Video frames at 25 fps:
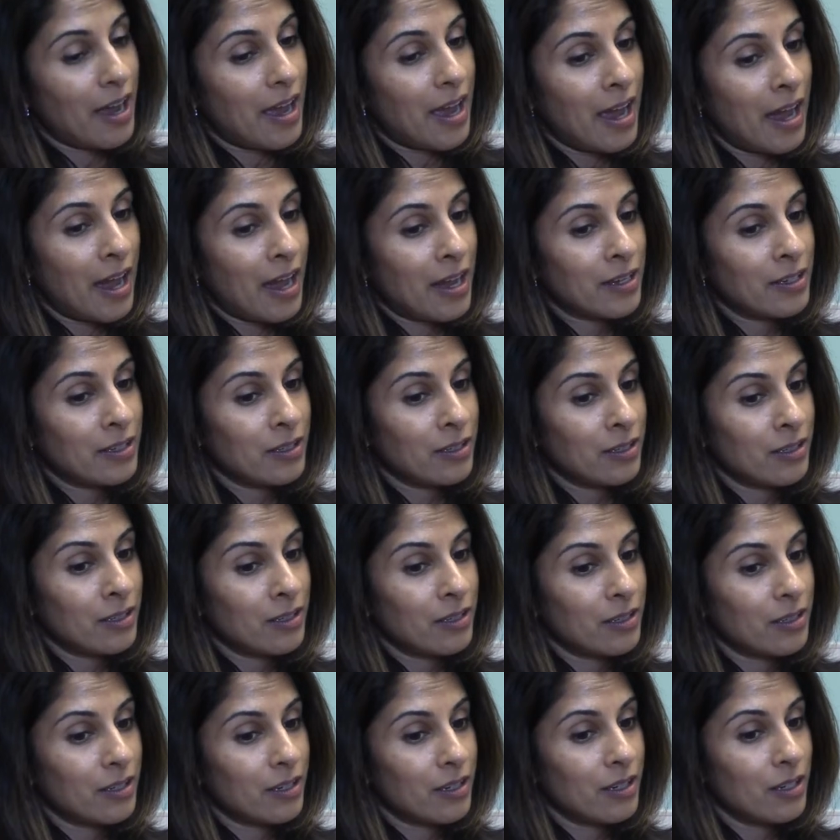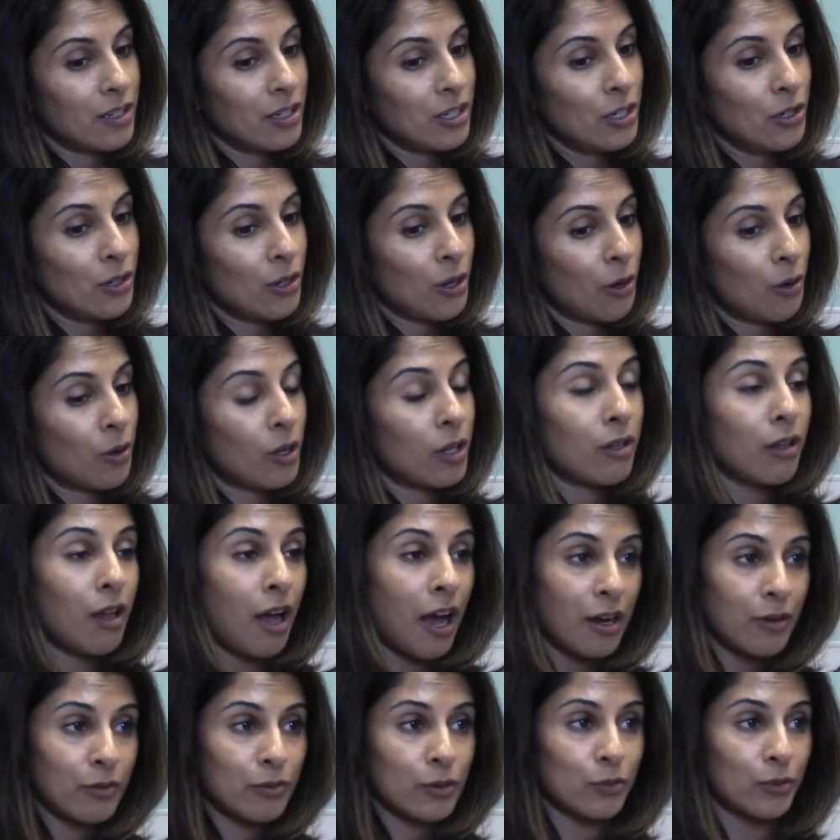And, you know, a
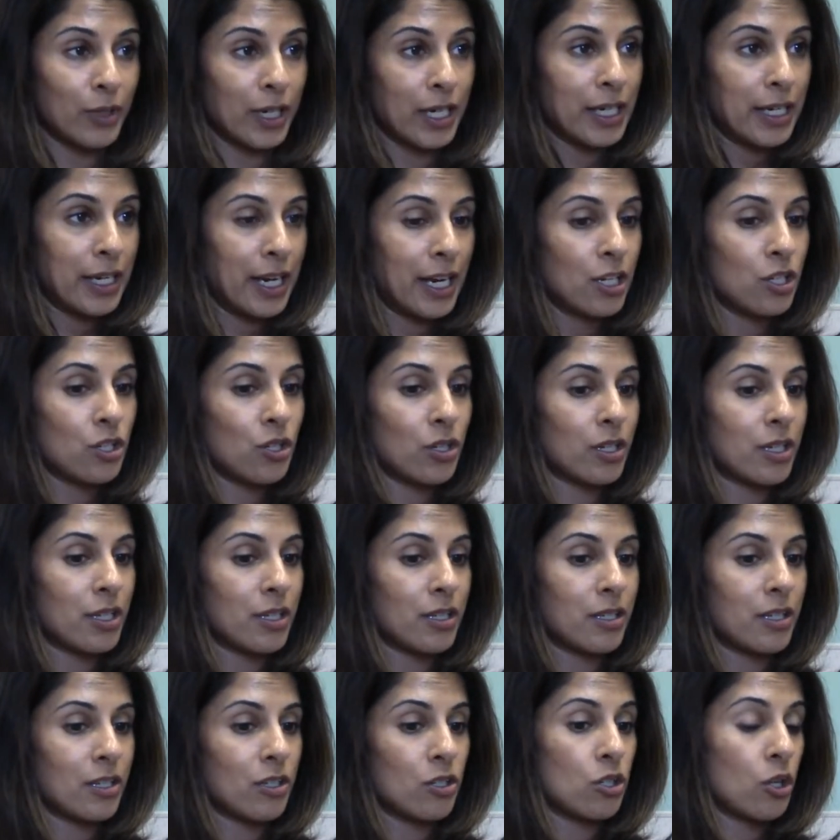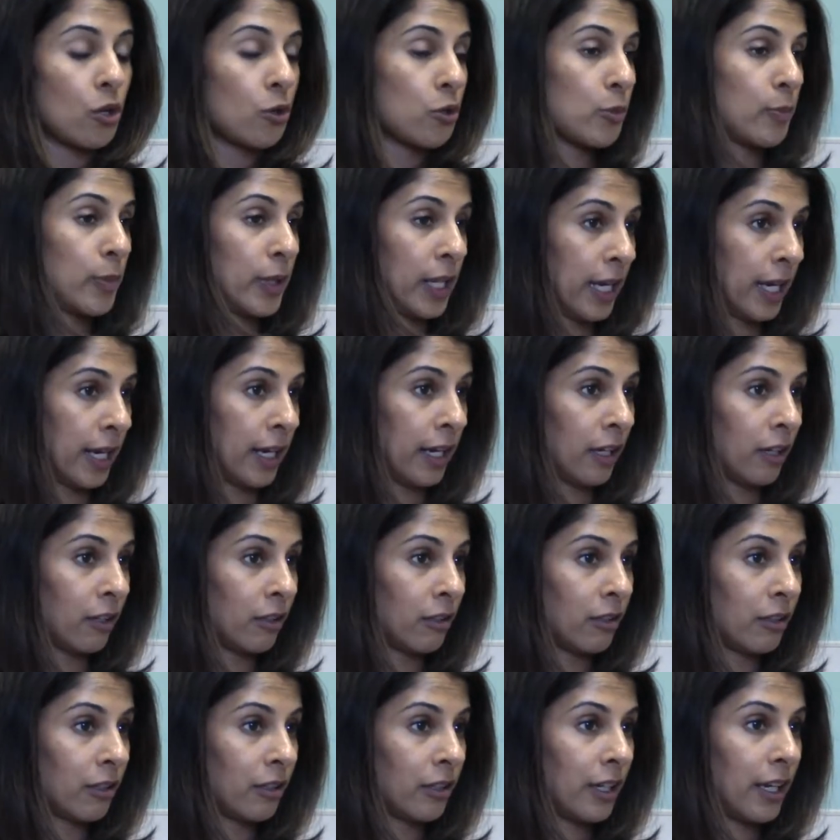lot of what radiation is dose planning
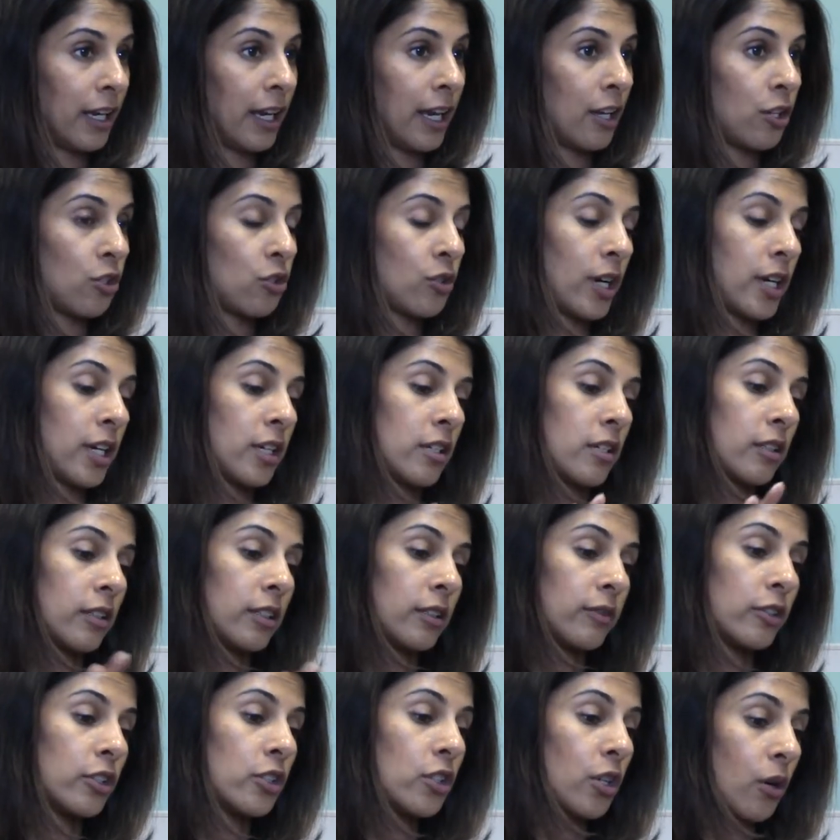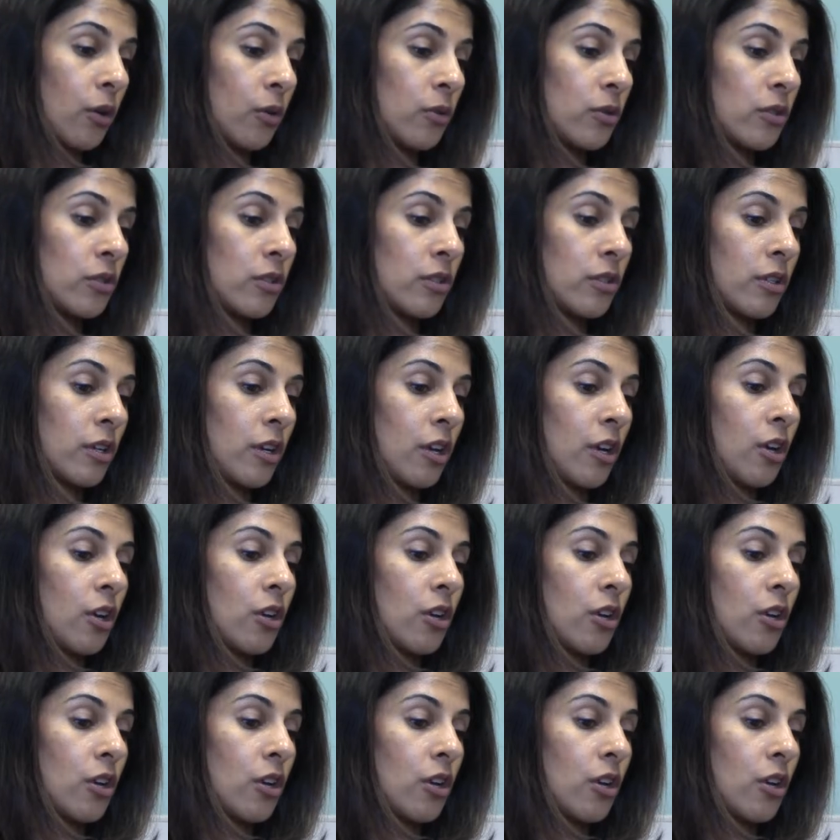and trying to deliver dose